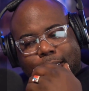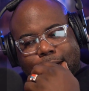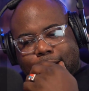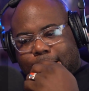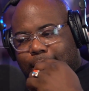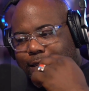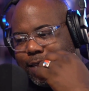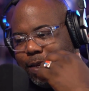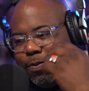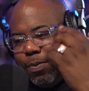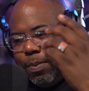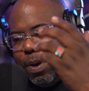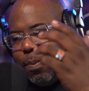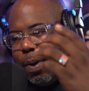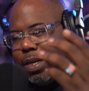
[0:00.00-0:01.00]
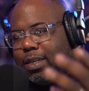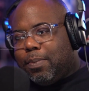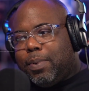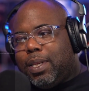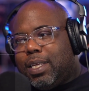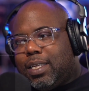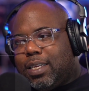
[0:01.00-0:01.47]
So the next thing from him I should
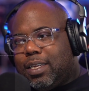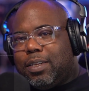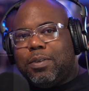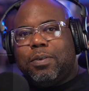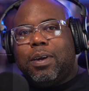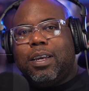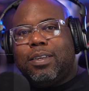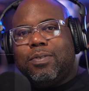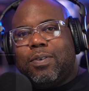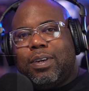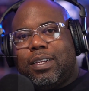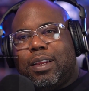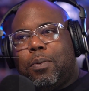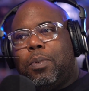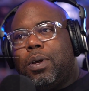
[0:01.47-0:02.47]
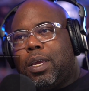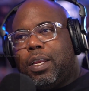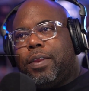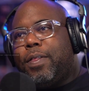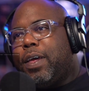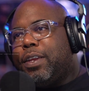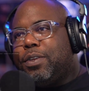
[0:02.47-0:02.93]
be listening to, guys, right? Now, we'll get
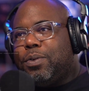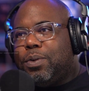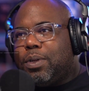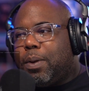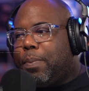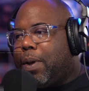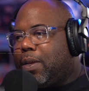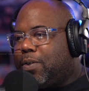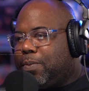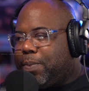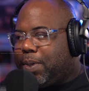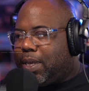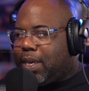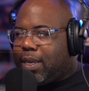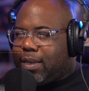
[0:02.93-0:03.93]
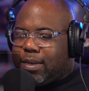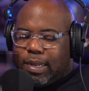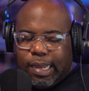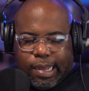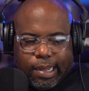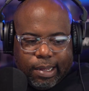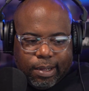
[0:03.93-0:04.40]
into that as soon as I possibly can.
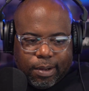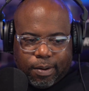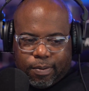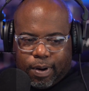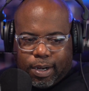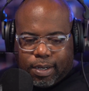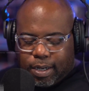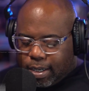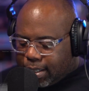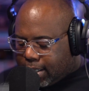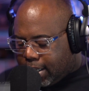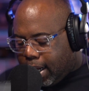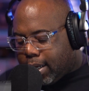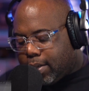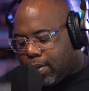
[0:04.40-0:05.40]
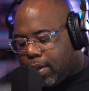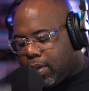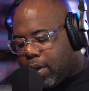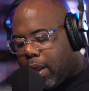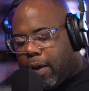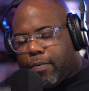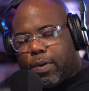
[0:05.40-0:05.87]
All right, then listen, guys. You guys
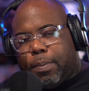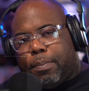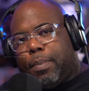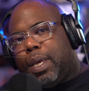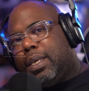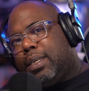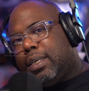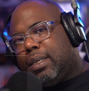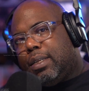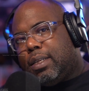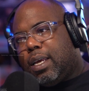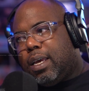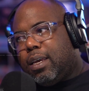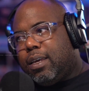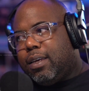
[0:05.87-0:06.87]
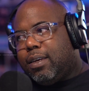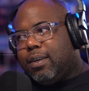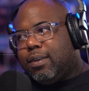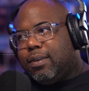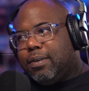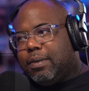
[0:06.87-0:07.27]
all have an amazing day.